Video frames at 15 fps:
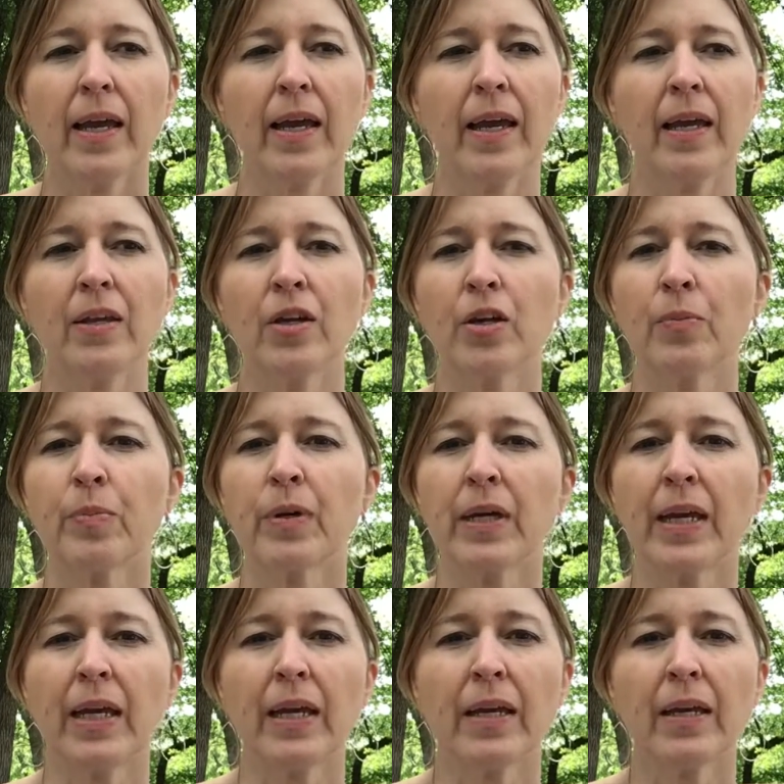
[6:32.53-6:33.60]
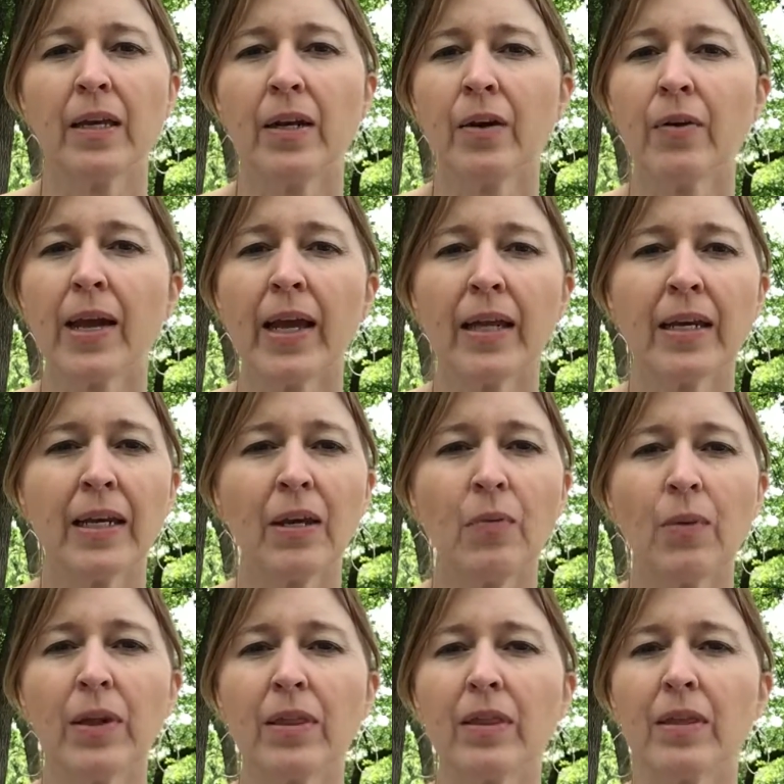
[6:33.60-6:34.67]
and you're pretty handy
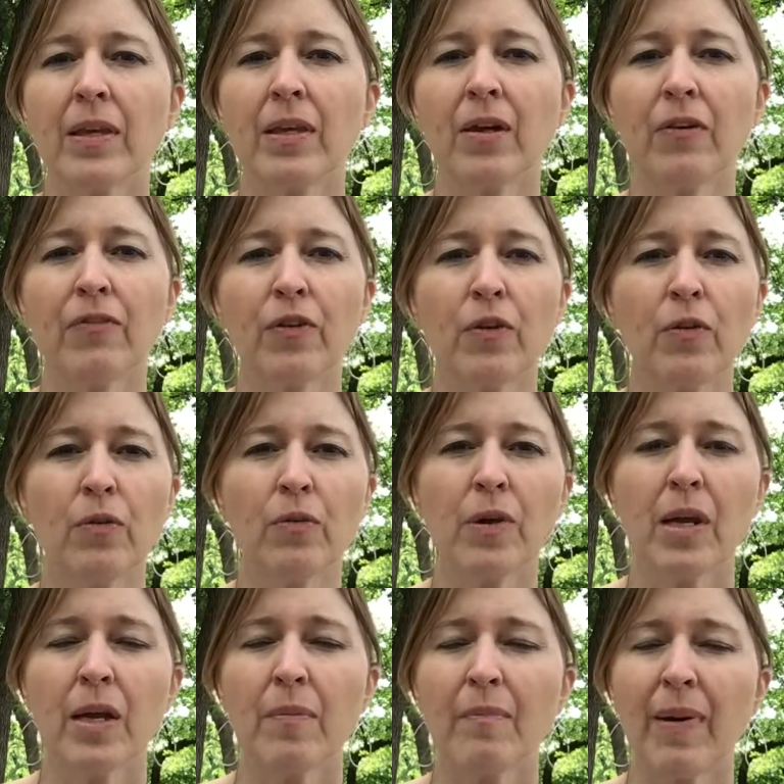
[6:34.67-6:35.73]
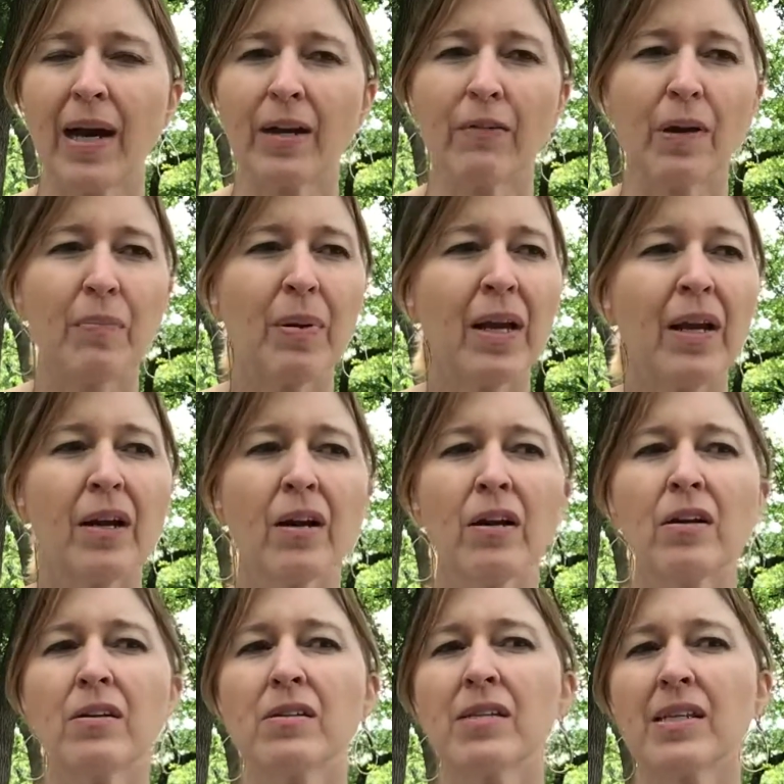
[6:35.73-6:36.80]
with a few minor
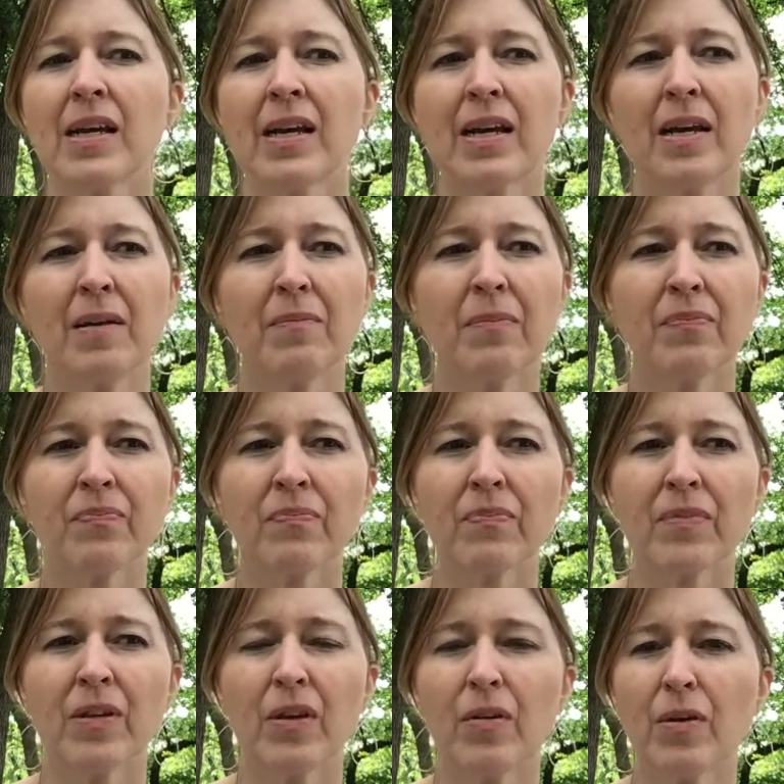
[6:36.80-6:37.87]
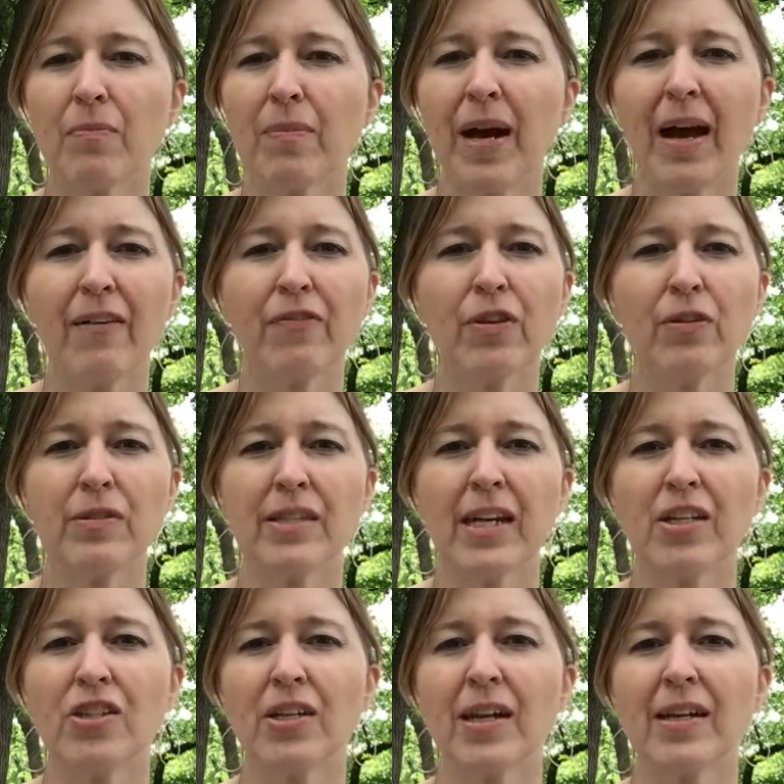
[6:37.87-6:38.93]
repairs, you could buy a few
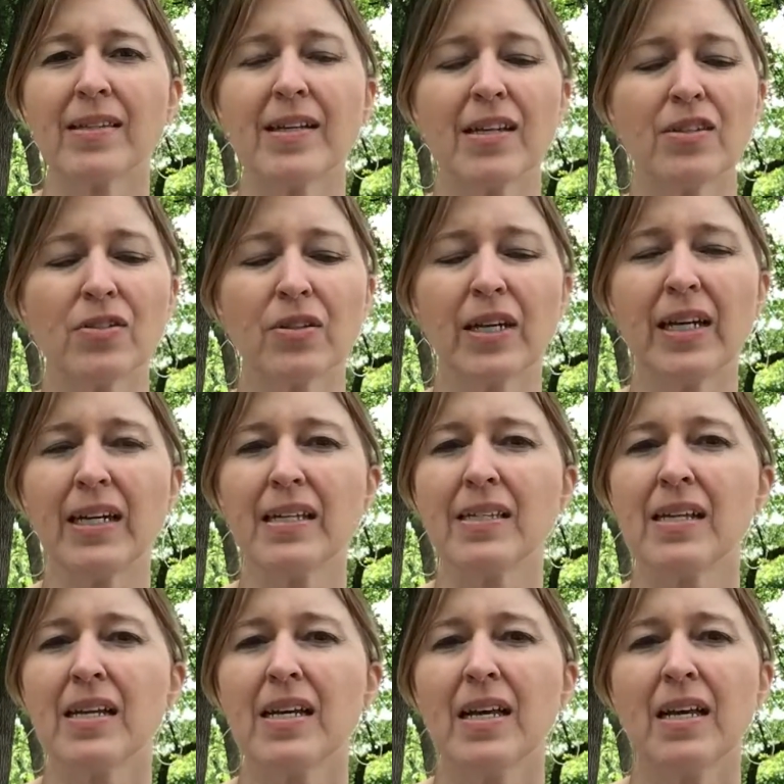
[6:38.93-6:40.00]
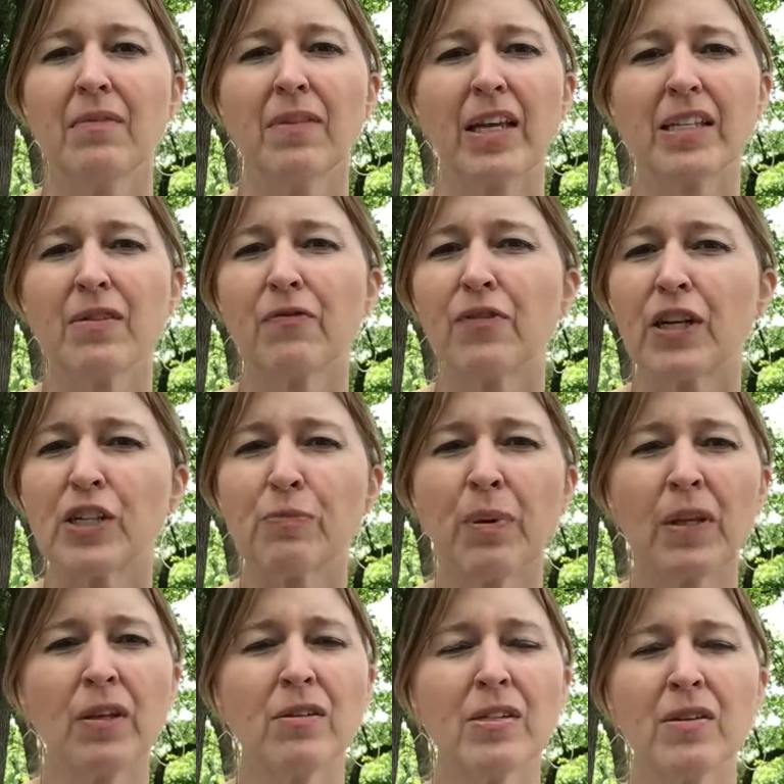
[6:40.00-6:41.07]
staging accessories like some fresh
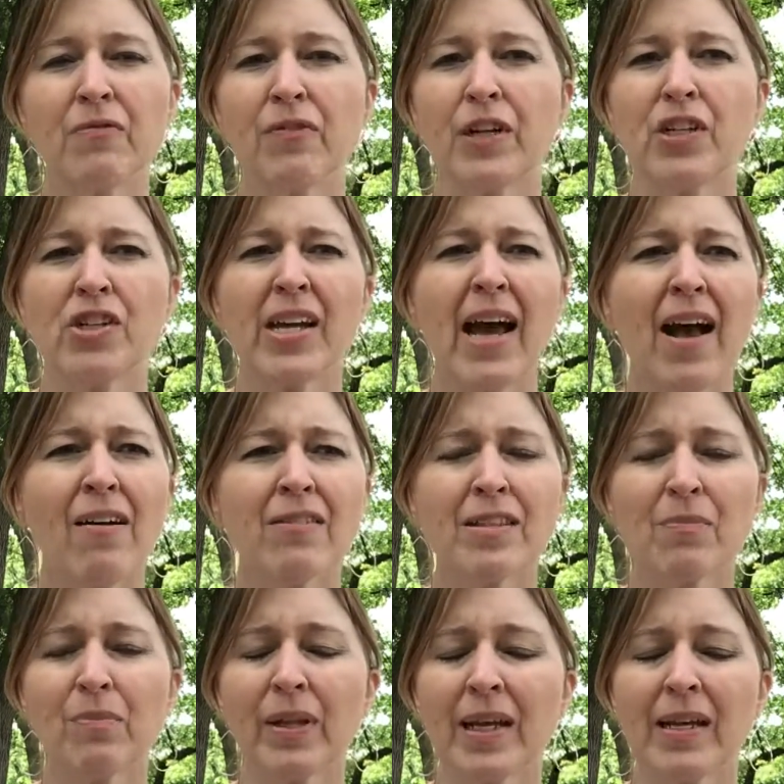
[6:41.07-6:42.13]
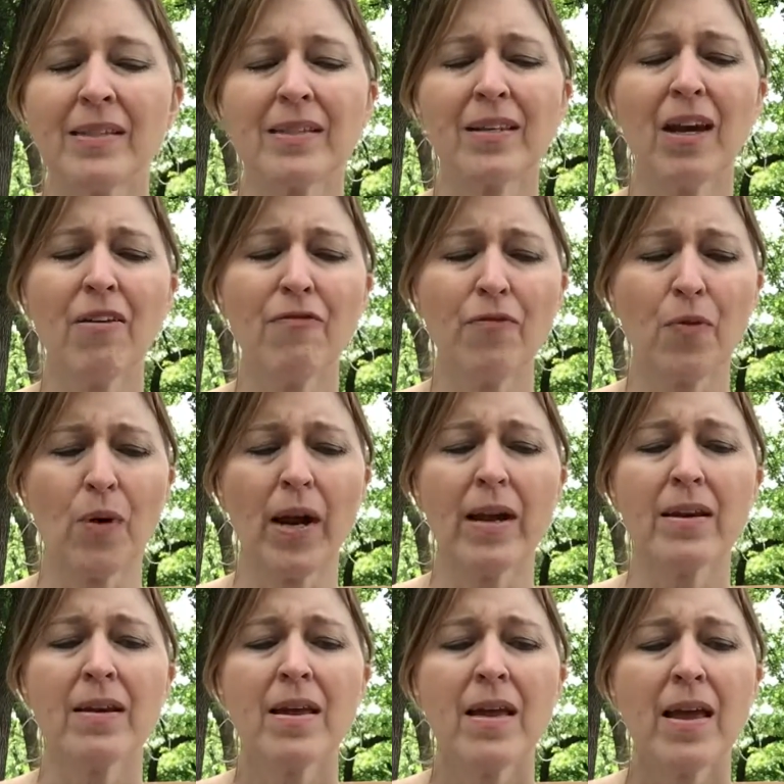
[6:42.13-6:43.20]
pillows, some fresh towels, some plants. Go for
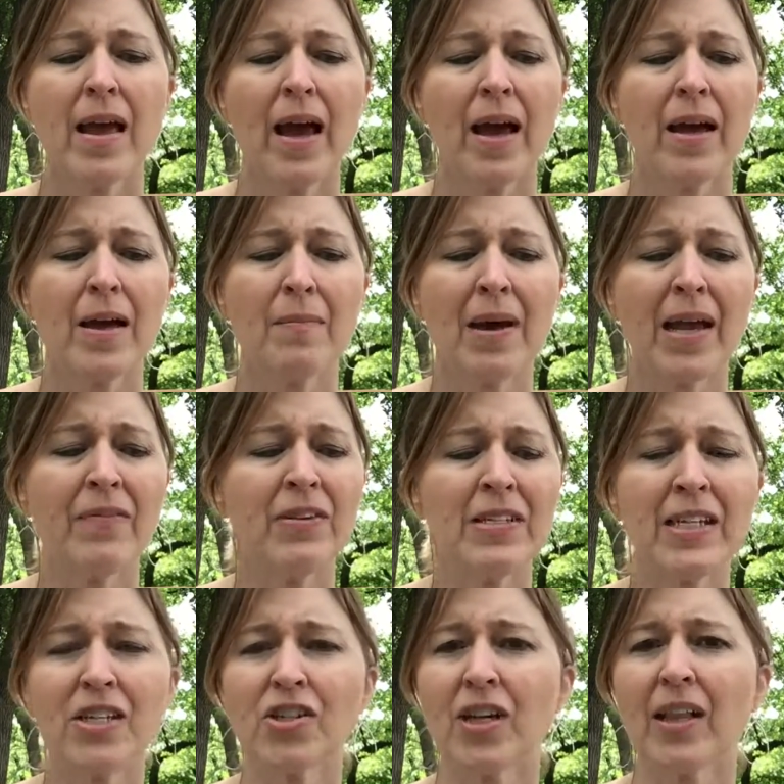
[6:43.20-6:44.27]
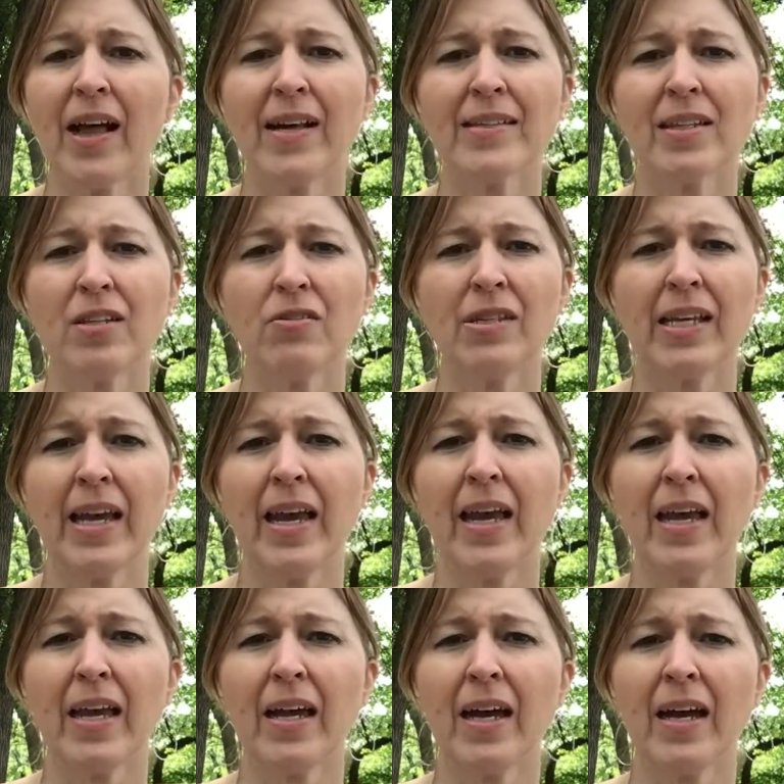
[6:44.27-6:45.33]
it. I even teach a class at
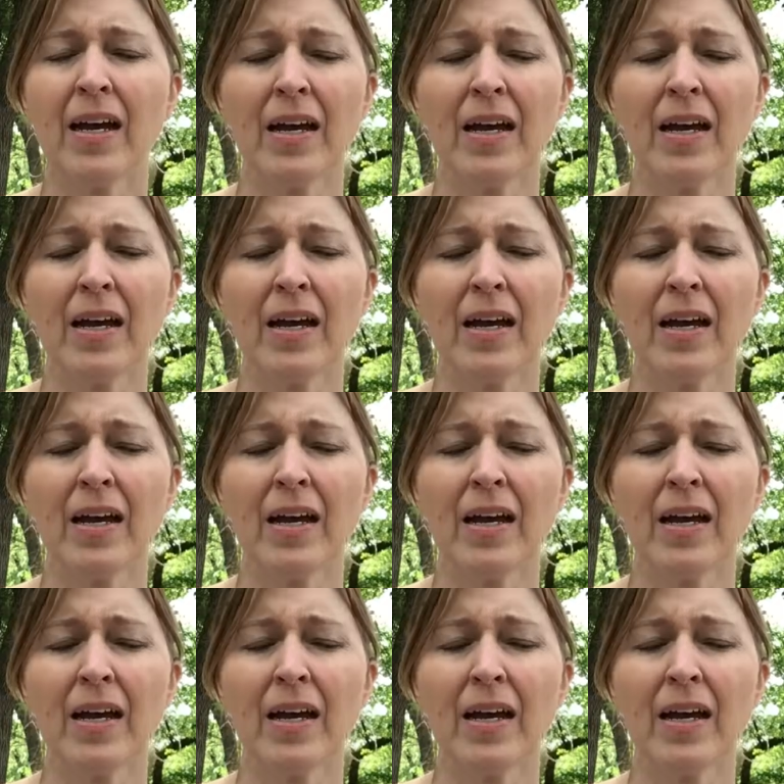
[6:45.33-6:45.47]
UTA